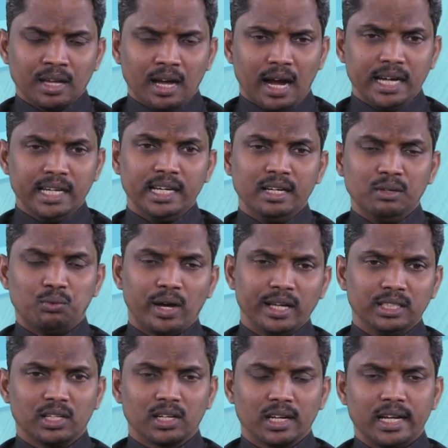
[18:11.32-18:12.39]
identify
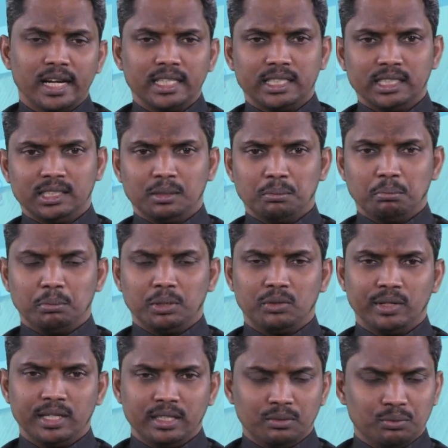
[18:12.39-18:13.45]
the relationship
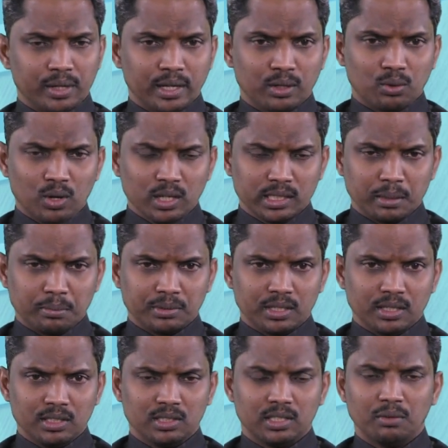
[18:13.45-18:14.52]
between different concepts.
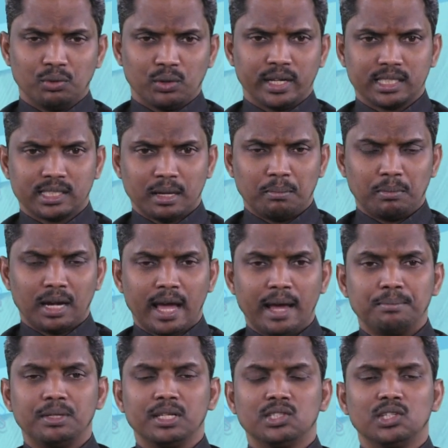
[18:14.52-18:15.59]
Say for example, I
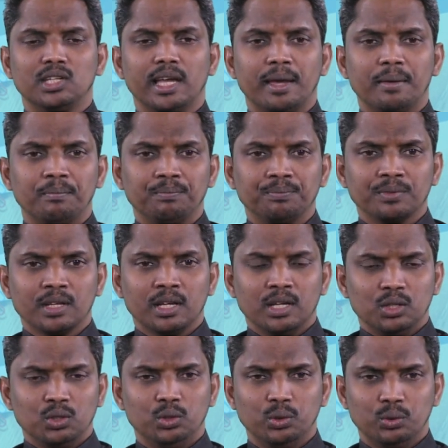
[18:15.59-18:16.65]
am teaching a
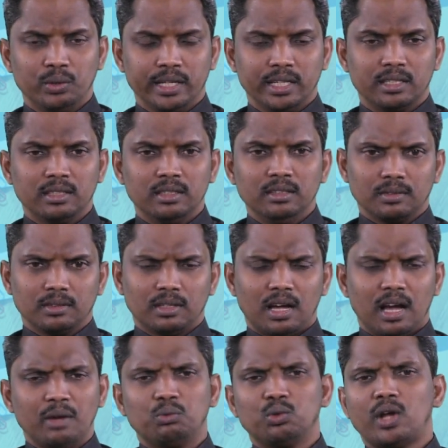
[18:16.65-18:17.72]
unit.
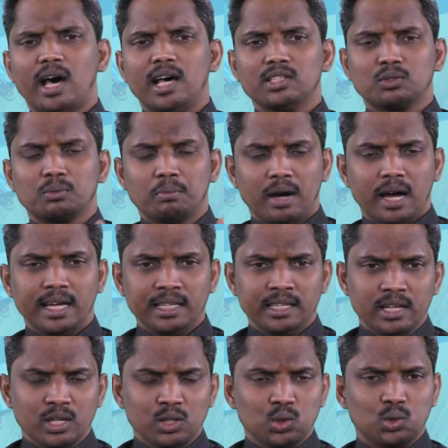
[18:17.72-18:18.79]
I would ask my
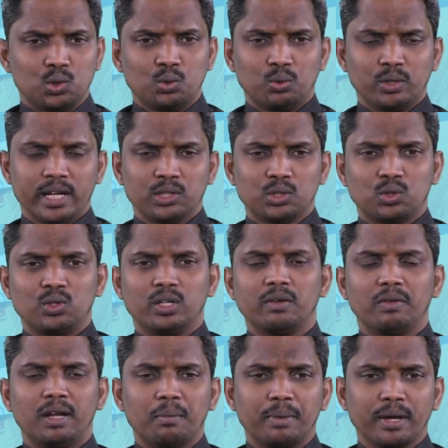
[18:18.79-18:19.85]
students to
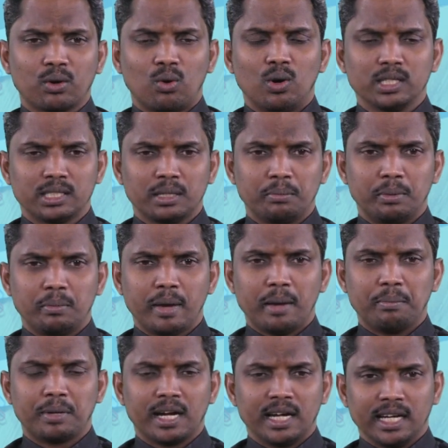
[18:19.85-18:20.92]
develop a concept
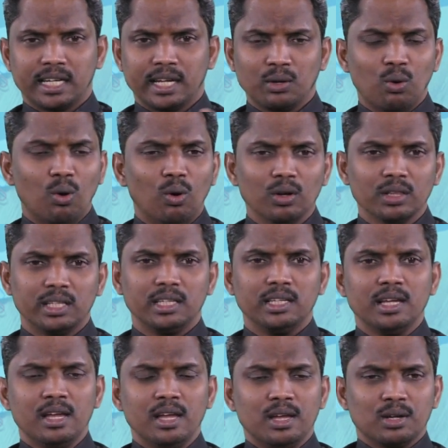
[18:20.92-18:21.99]
map connecting all the
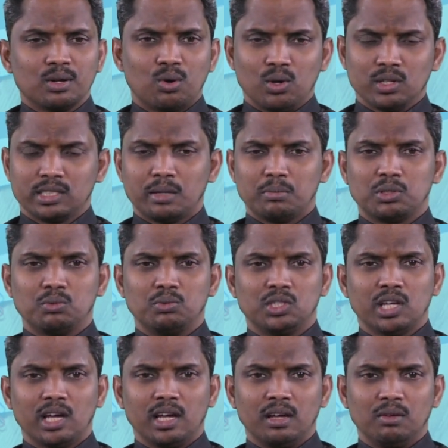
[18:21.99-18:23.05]
concepts which
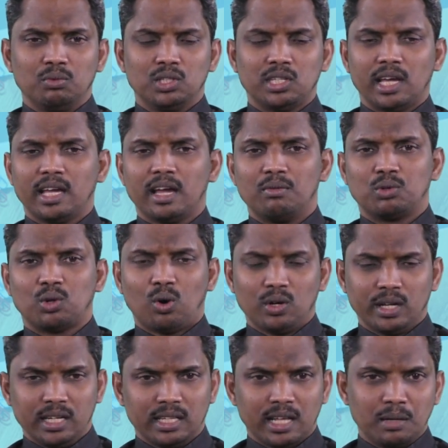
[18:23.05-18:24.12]
I have
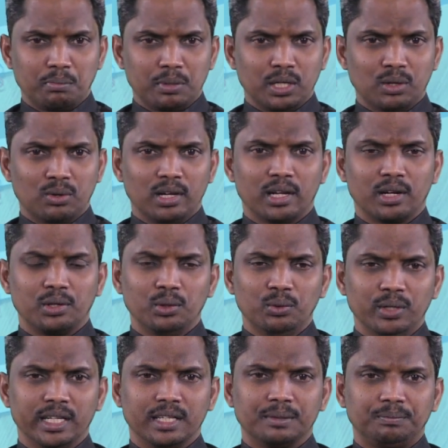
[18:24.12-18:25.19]
taught in that particular
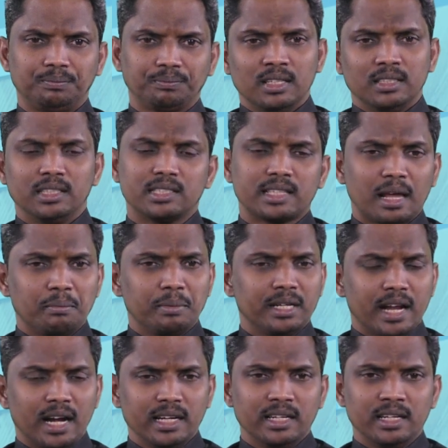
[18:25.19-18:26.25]
unit. This can be
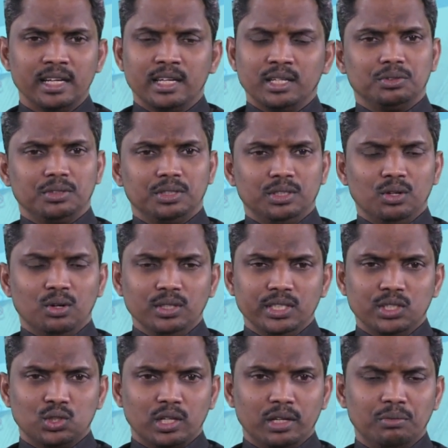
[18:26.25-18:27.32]
done
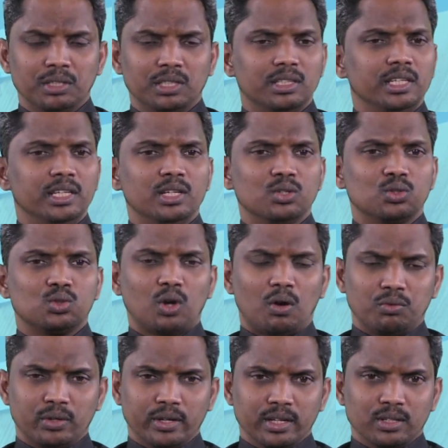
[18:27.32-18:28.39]
easily with the
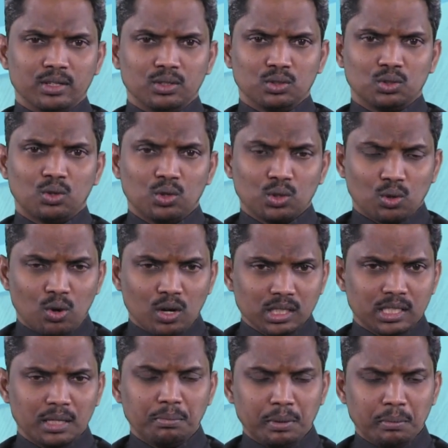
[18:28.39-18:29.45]
software. So
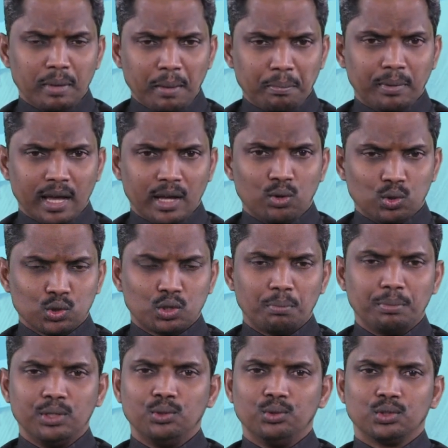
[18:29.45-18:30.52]
concept map can also
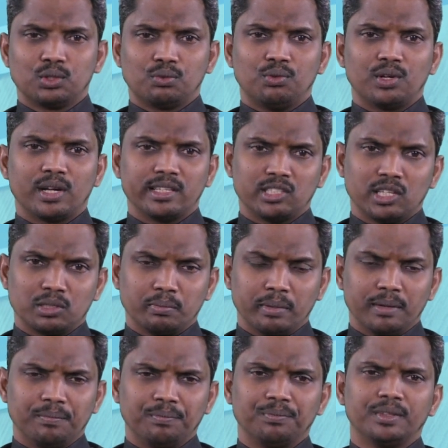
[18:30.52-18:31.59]
be used for
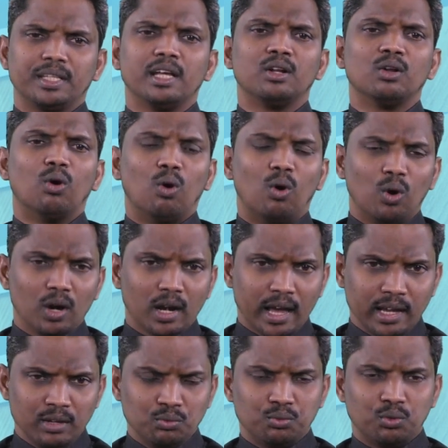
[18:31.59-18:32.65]
assessment. Then
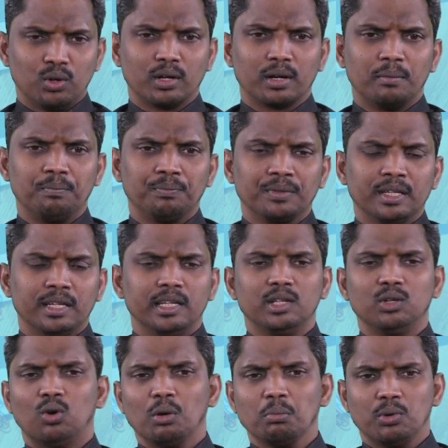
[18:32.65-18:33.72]
online forum.
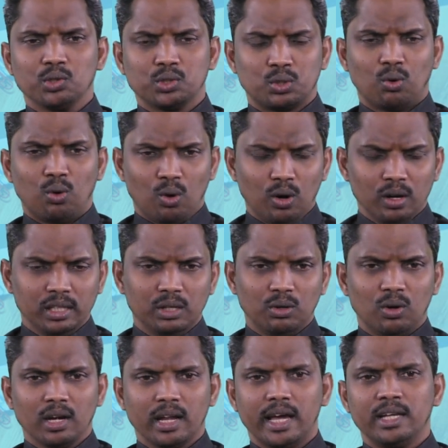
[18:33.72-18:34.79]
In almost all the
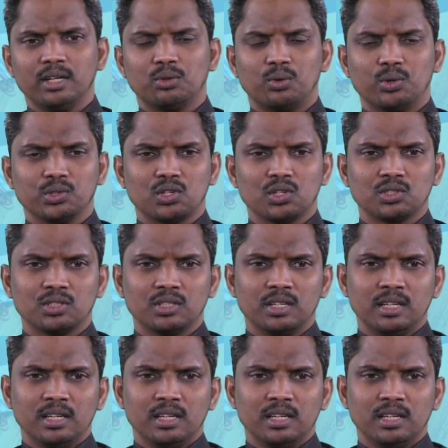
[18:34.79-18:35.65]
online courses,